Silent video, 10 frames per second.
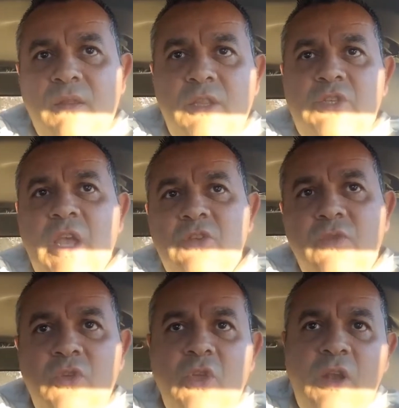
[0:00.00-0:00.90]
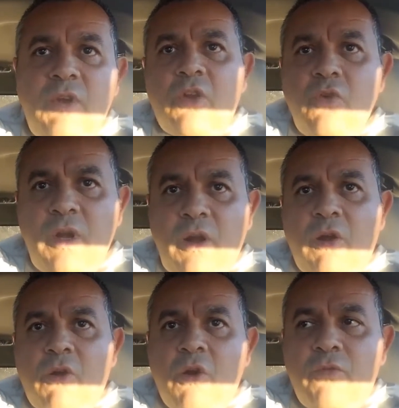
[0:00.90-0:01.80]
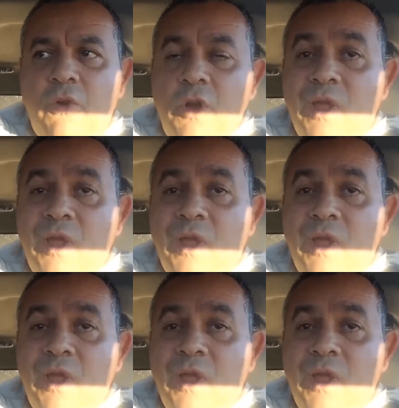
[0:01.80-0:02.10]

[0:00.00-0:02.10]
the chances of you getting recruited are over.